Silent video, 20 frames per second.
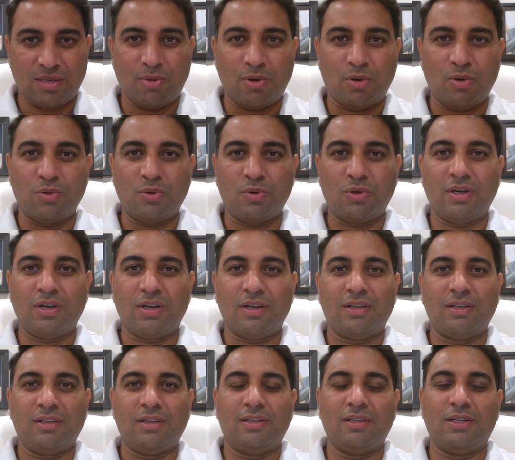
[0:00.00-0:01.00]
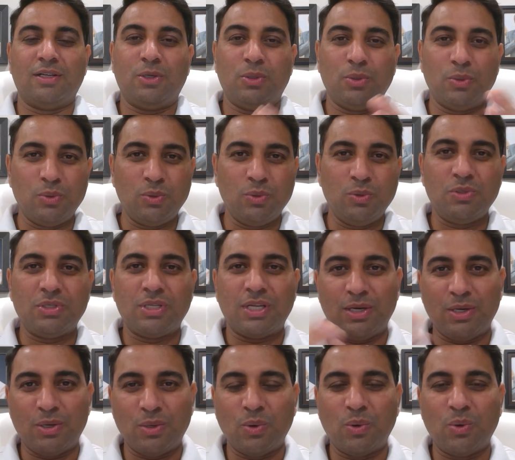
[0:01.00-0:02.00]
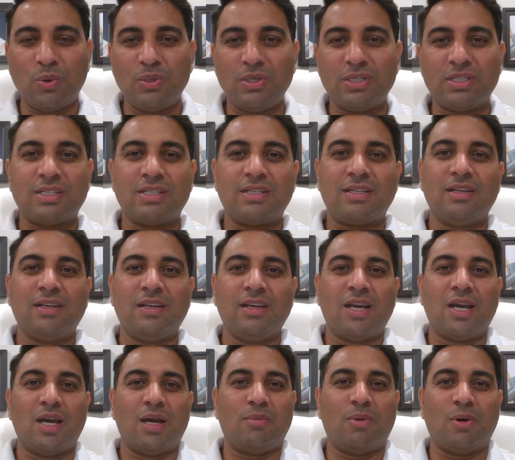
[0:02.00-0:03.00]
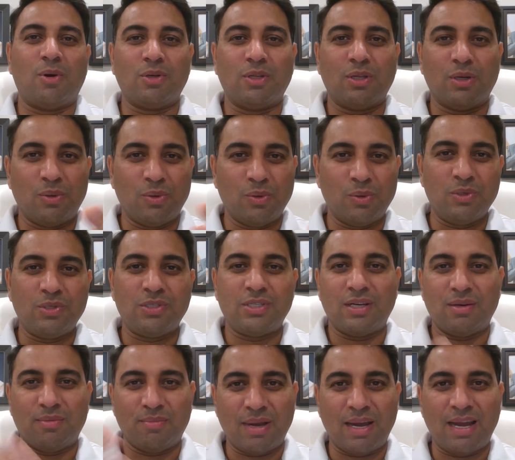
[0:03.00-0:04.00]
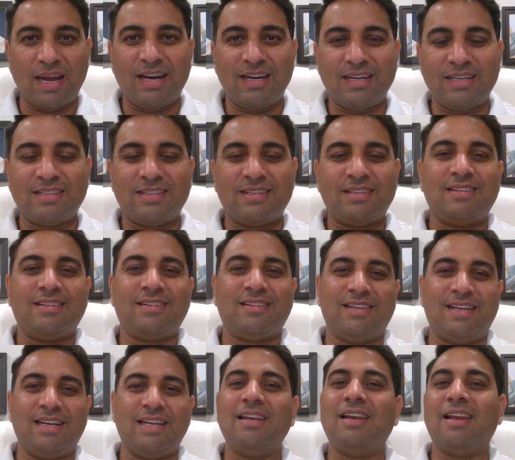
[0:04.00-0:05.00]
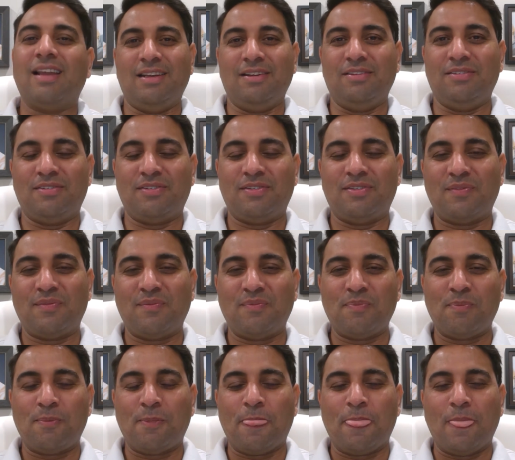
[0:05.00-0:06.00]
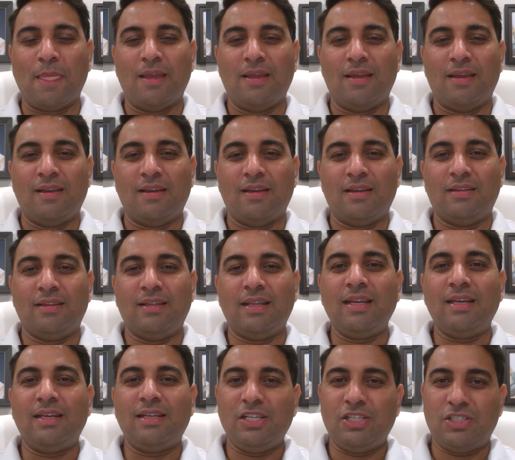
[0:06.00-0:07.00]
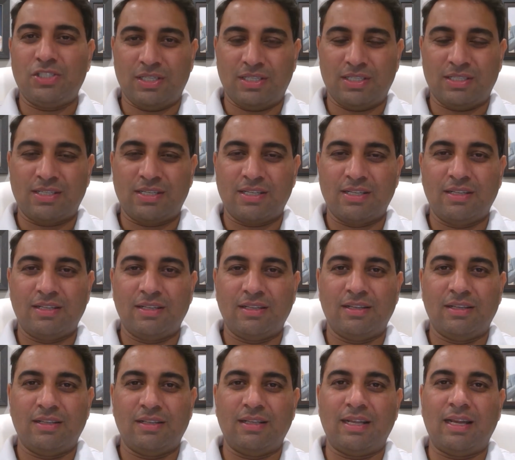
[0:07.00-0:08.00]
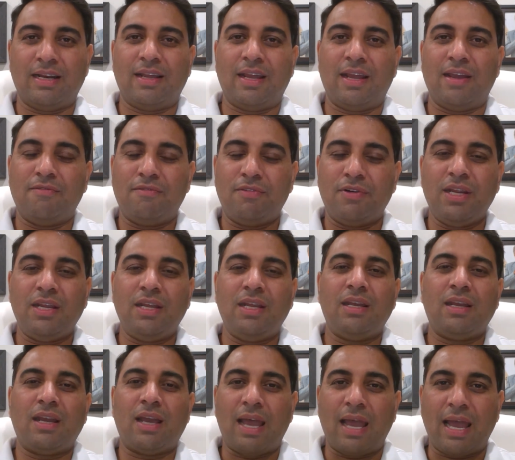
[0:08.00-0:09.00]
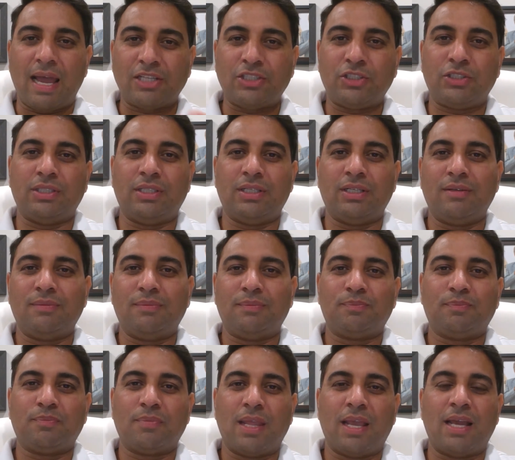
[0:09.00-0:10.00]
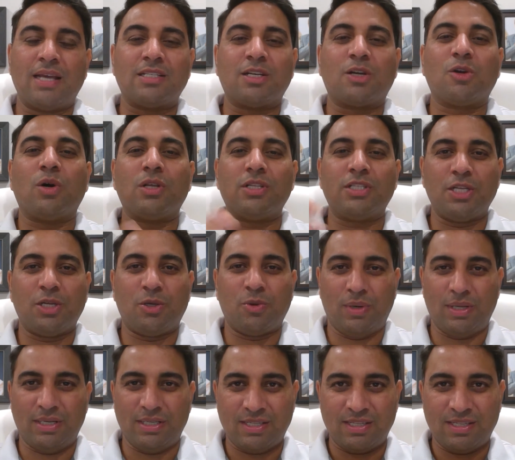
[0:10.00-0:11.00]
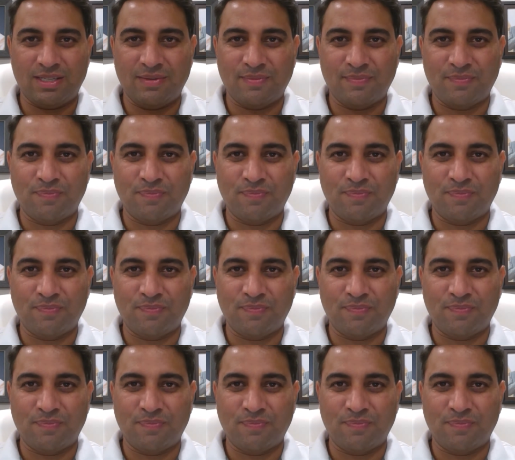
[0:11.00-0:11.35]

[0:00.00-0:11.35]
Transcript: about the do's and don'ts, about the goods and bads in life. They teach us that every action has a consequence.